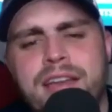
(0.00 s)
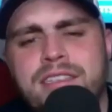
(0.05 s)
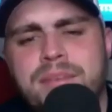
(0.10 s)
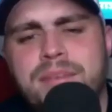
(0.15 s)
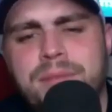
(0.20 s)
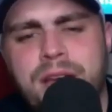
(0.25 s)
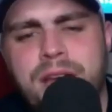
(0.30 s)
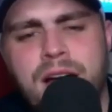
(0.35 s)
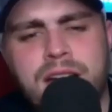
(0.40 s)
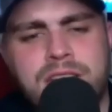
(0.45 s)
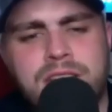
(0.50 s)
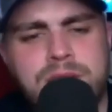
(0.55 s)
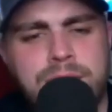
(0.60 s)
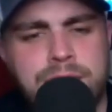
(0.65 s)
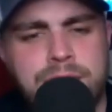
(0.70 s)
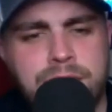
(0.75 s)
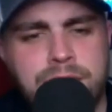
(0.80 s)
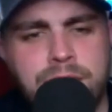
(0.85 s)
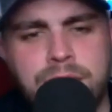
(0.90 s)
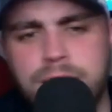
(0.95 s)
to be honest
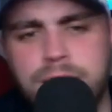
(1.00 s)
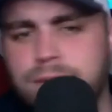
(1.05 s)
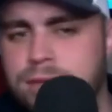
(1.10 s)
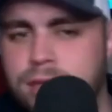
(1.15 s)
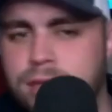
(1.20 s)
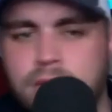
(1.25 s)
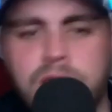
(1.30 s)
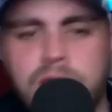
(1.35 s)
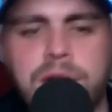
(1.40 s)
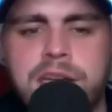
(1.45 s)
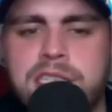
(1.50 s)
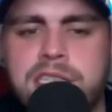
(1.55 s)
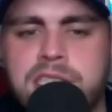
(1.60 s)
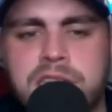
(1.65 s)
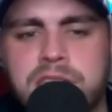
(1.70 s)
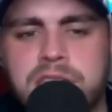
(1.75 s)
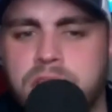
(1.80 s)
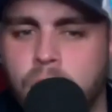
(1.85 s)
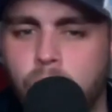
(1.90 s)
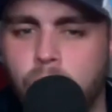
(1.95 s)
with you,
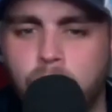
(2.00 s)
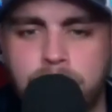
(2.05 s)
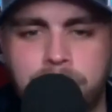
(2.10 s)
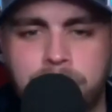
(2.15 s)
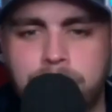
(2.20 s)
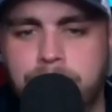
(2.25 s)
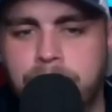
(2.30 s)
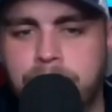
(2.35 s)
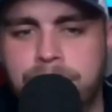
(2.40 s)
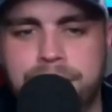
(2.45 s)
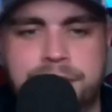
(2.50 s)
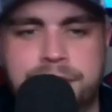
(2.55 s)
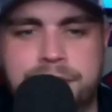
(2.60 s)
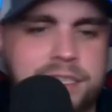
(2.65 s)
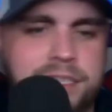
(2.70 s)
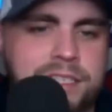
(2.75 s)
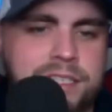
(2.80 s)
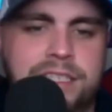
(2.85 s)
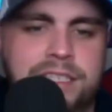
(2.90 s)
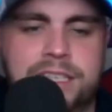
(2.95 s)
UNC's holding opponents
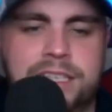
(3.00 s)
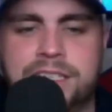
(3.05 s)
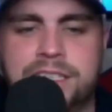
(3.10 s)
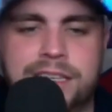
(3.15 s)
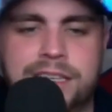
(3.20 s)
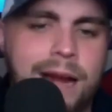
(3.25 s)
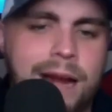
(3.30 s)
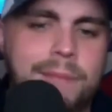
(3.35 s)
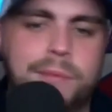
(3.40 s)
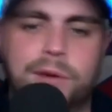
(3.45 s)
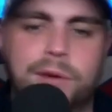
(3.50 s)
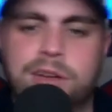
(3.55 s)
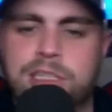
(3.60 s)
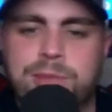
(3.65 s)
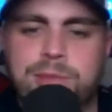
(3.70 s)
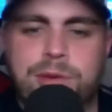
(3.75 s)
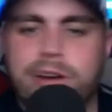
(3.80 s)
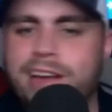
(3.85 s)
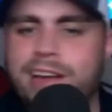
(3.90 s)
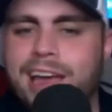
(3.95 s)
to 69 points
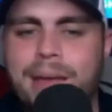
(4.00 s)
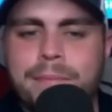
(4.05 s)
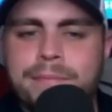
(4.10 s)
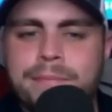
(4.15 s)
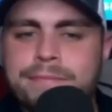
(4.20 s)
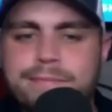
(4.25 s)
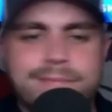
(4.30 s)
per game.